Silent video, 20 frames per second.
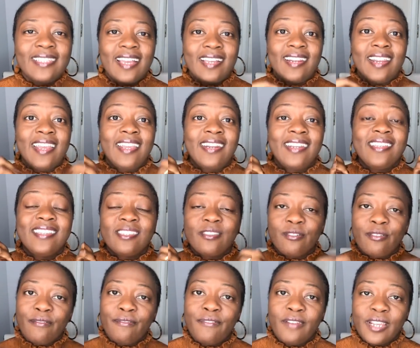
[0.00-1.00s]
that it is
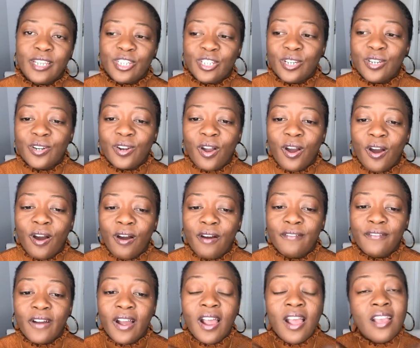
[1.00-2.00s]
a reflection
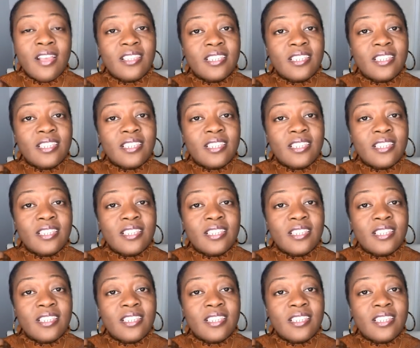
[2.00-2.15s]
of